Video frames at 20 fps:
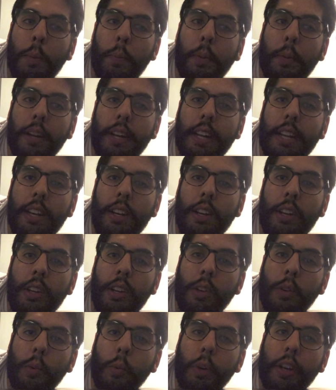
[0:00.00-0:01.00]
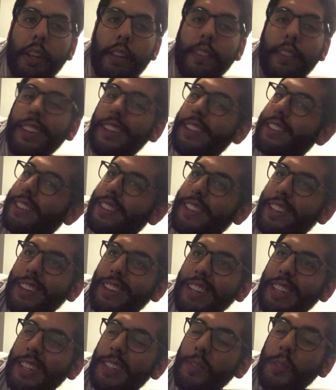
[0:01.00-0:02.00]
but with, and here
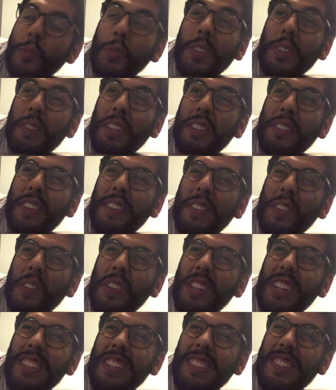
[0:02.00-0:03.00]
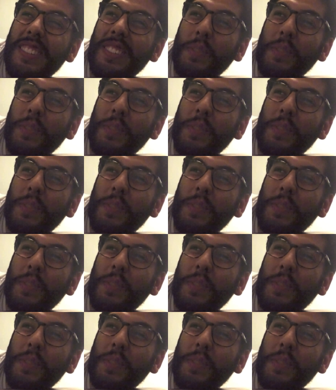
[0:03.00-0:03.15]
comes one of my favorite words,